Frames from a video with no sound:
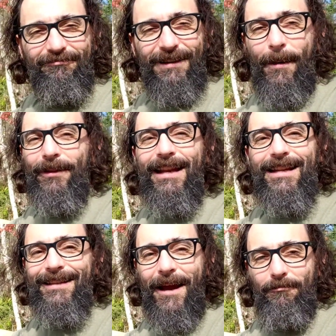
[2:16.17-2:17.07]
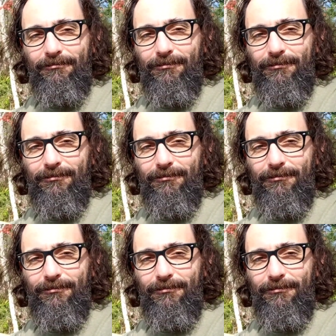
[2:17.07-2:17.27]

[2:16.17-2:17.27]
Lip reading: Got plenty of time.